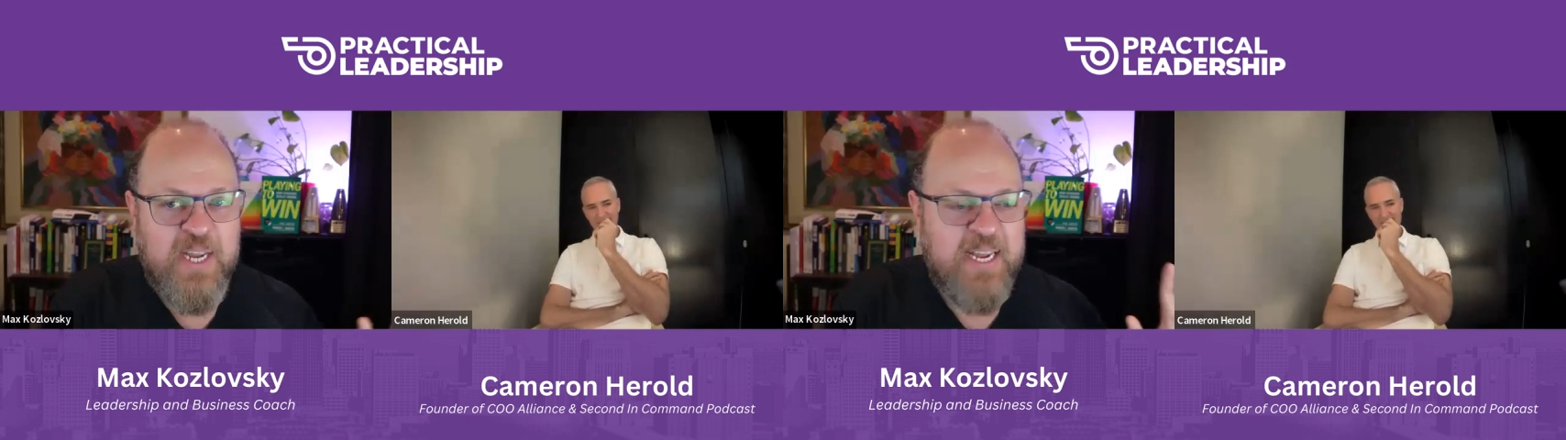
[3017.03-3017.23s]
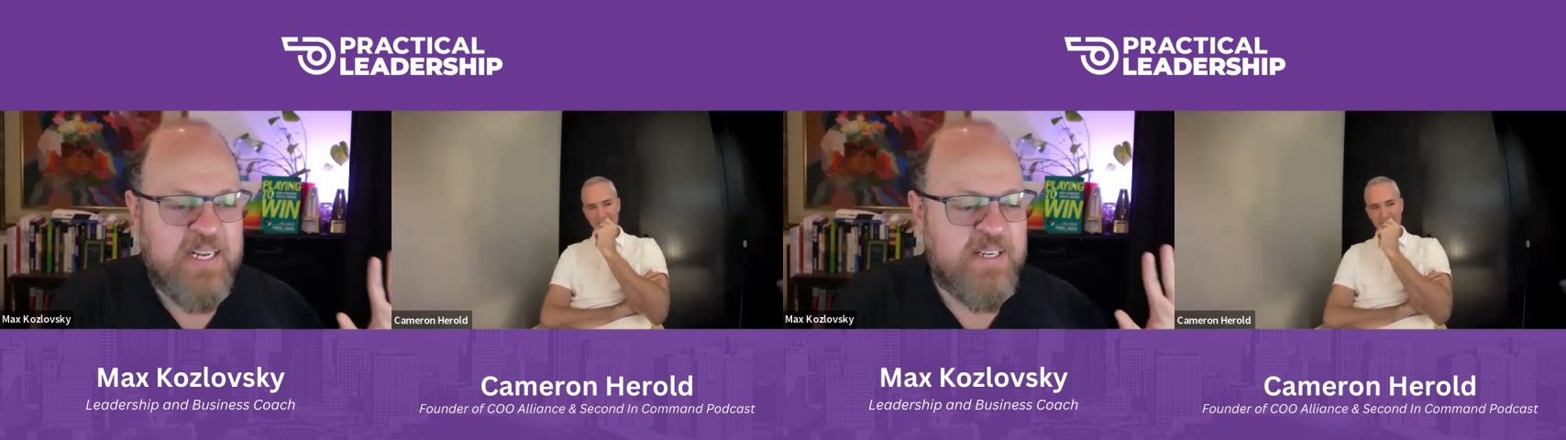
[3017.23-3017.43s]

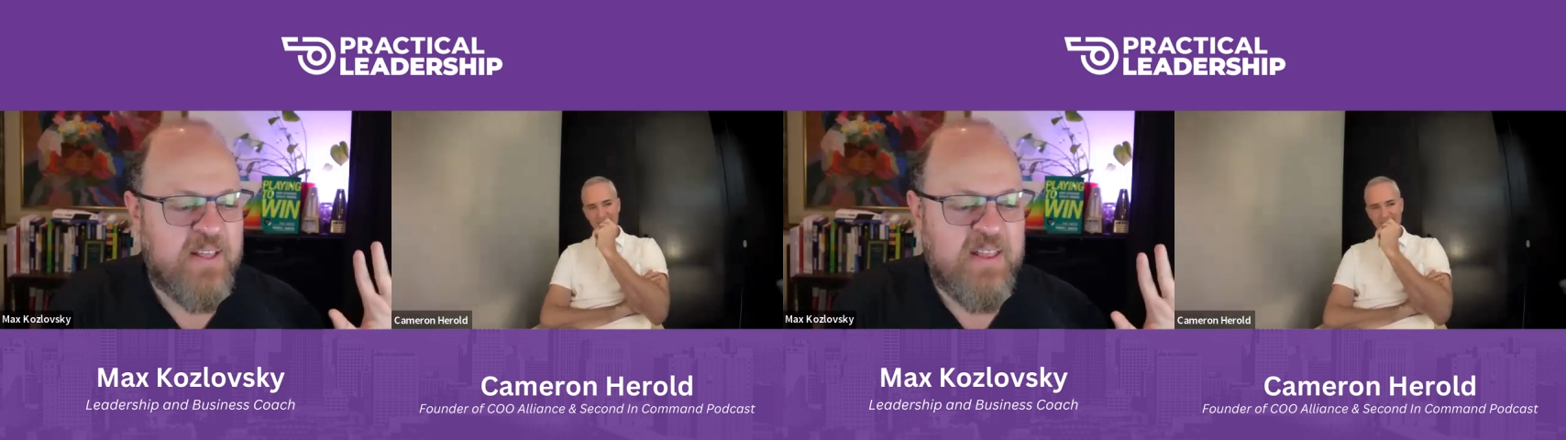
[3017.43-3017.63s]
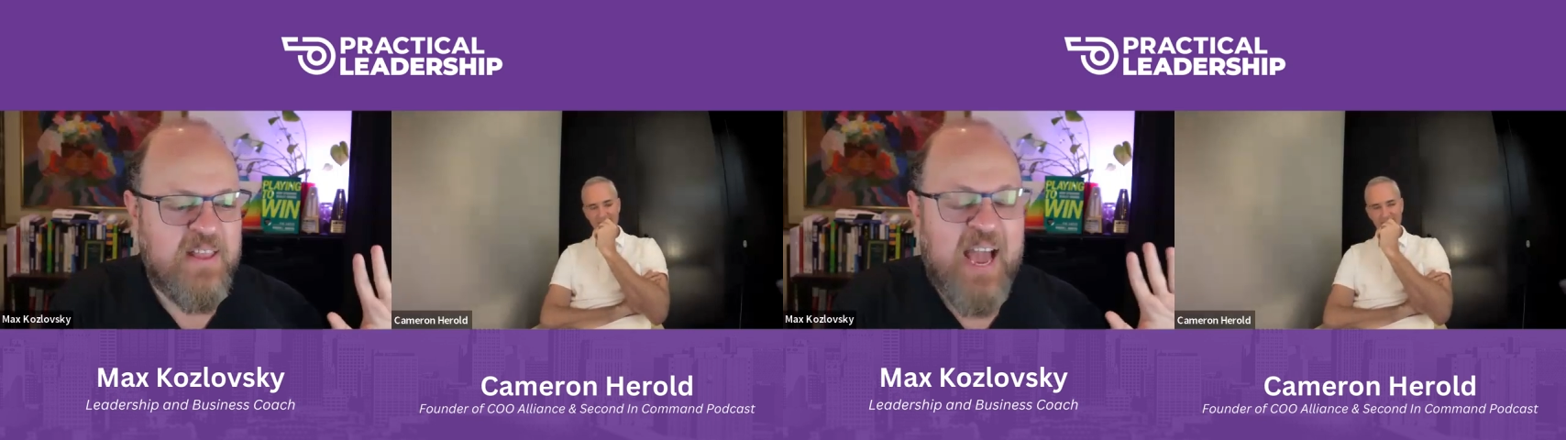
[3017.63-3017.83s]
and
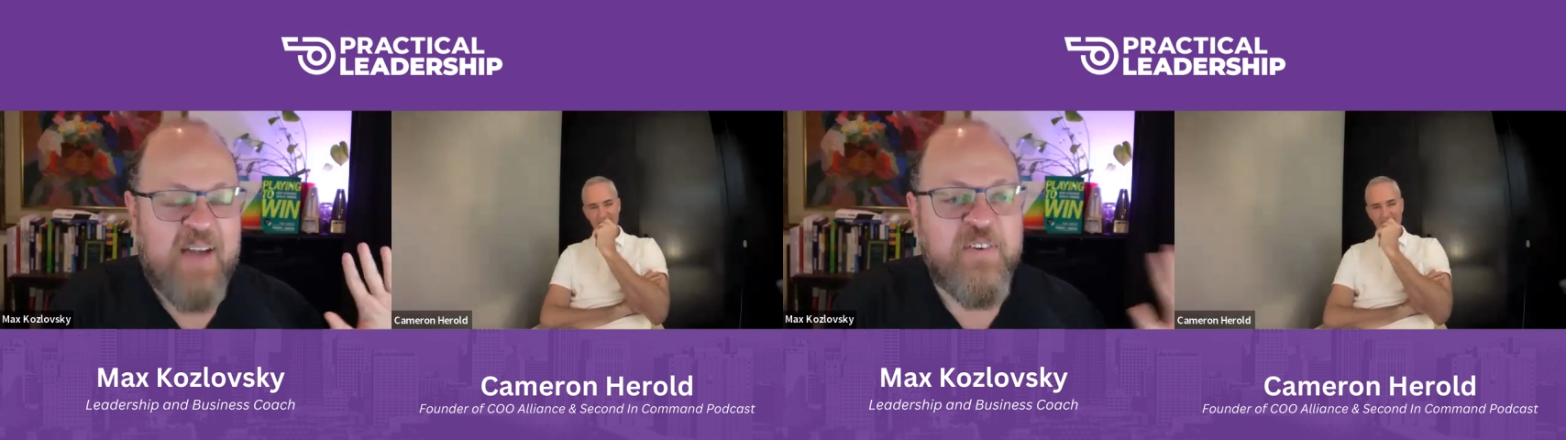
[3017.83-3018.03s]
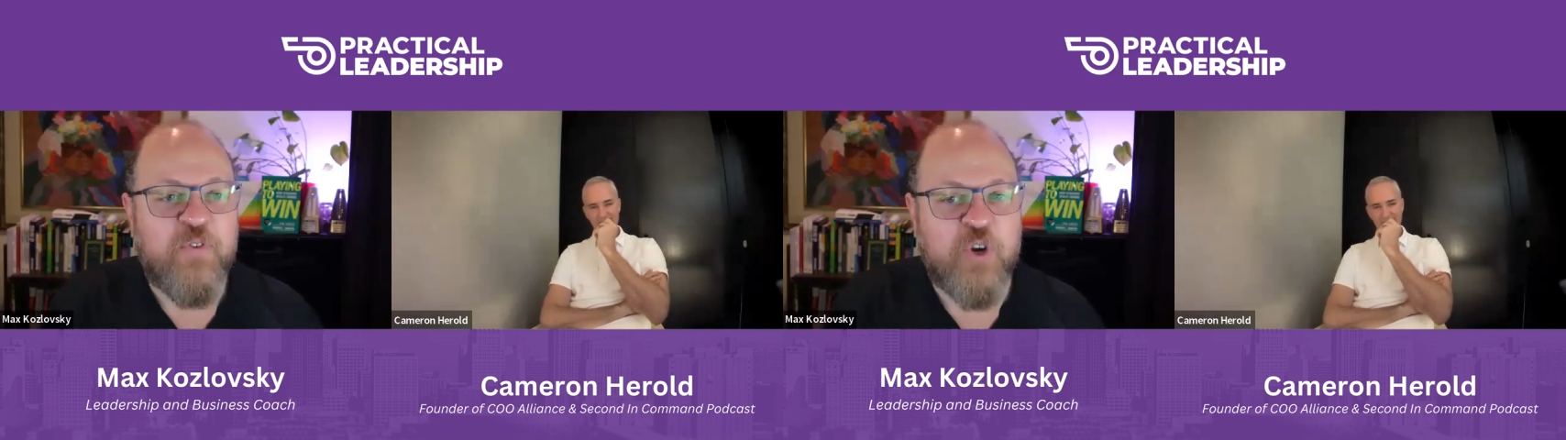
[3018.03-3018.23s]
they
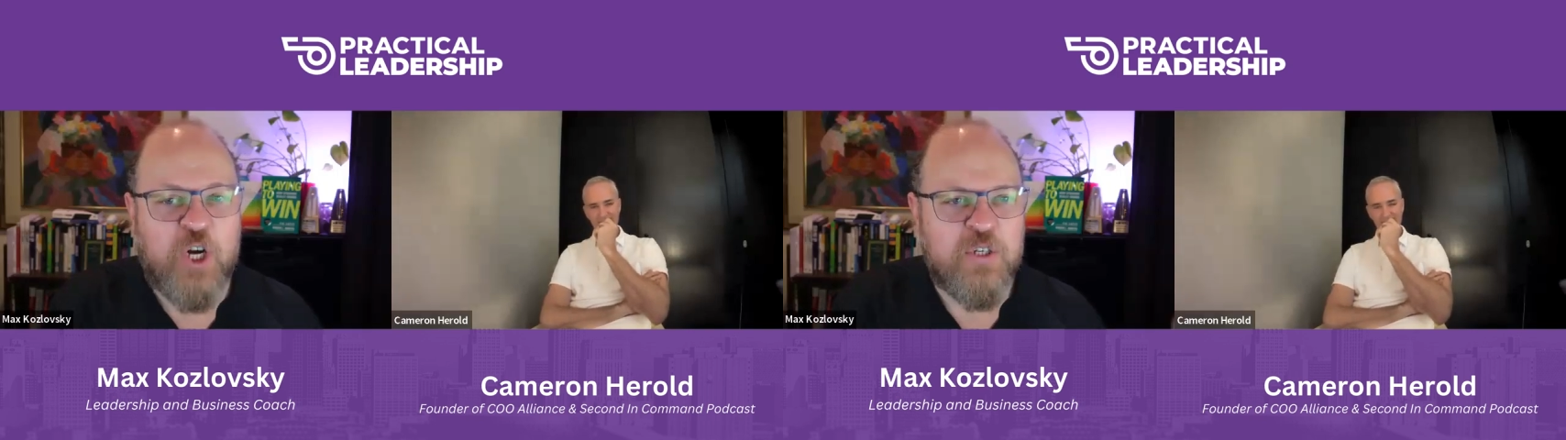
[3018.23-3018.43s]
haven't forgotten.